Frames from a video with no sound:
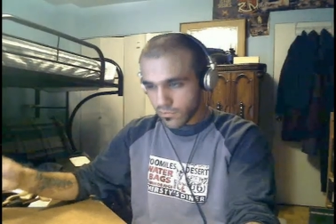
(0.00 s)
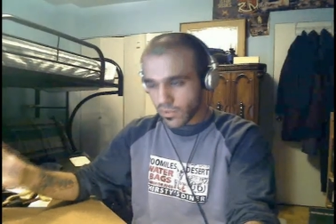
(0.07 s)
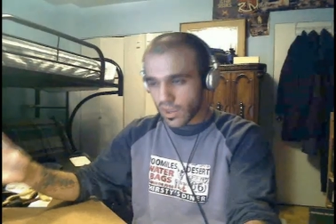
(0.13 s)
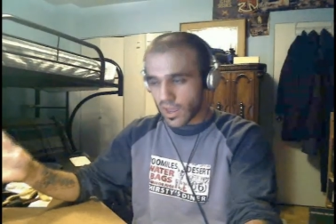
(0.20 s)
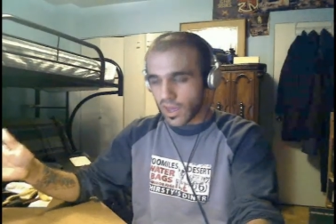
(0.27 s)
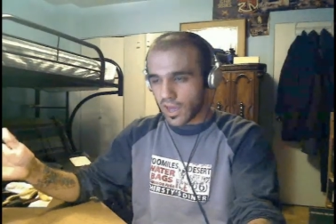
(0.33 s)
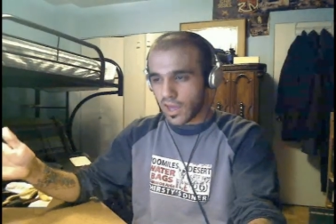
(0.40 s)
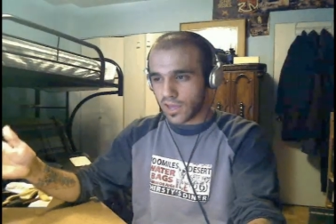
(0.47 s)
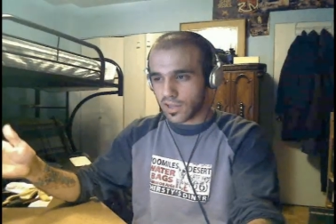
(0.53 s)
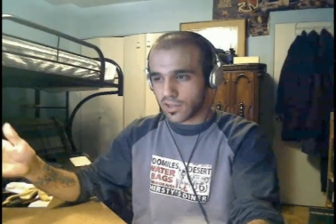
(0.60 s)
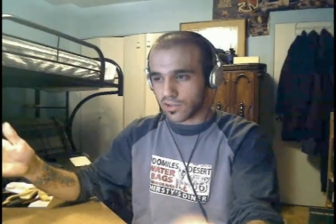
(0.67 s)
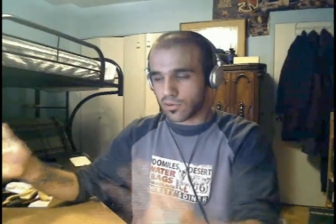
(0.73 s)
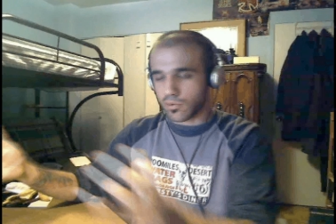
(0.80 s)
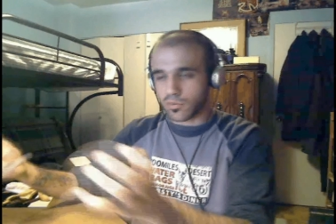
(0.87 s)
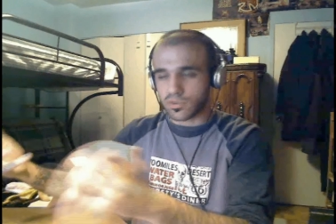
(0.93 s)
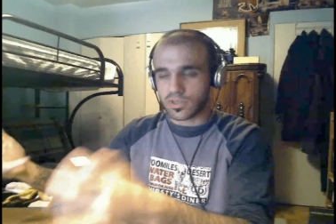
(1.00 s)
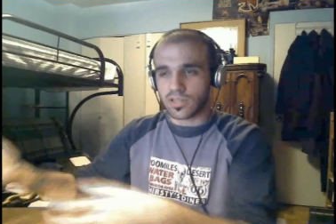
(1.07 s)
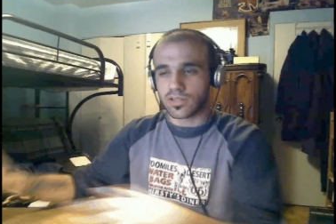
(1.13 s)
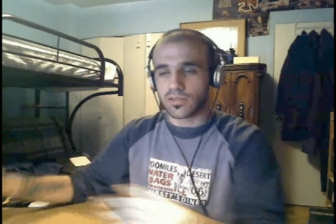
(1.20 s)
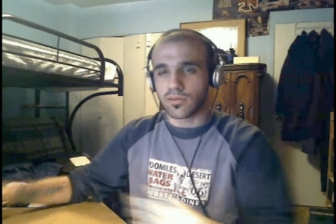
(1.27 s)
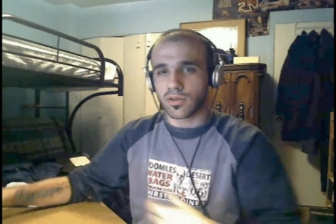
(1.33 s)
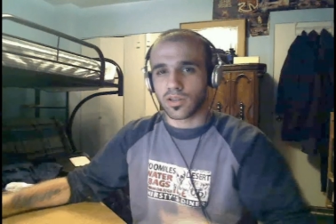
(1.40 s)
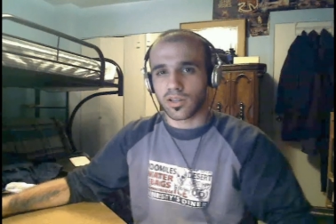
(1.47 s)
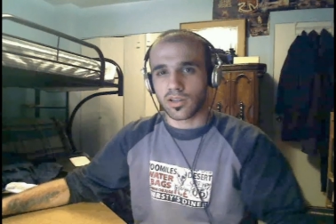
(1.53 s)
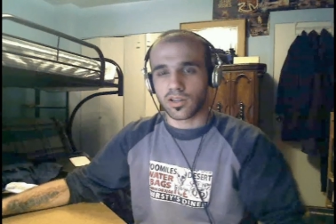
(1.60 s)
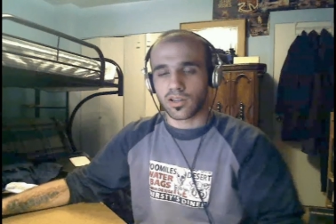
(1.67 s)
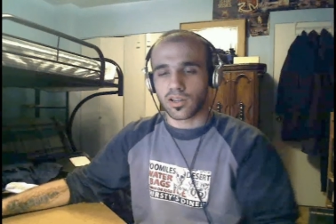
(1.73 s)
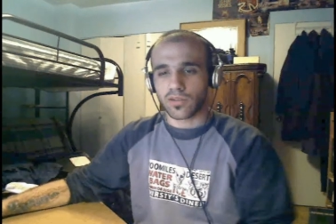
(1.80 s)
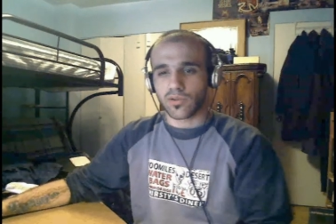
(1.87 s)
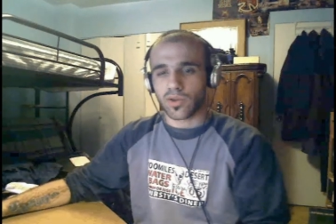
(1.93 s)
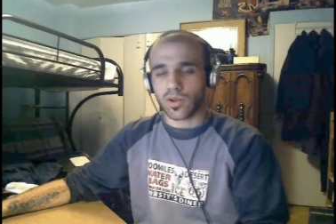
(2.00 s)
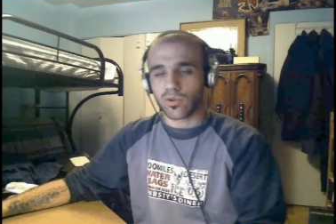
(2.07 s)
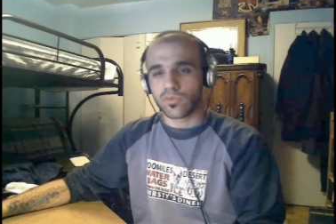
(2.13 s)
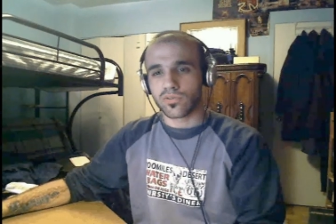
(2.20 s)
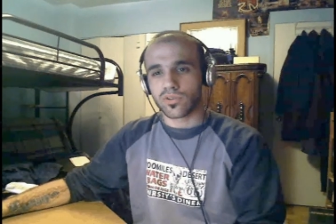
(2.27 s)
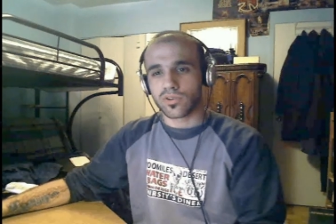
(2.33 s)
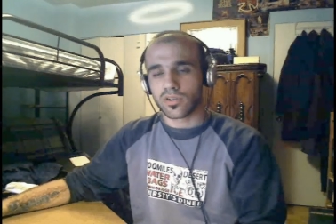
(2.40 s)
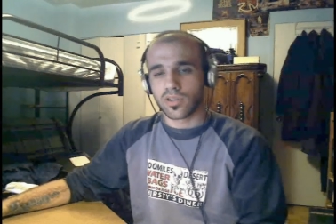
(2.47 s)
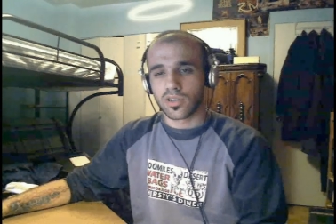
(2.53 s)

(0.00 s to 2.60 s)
and you almost hit somebody and like ran over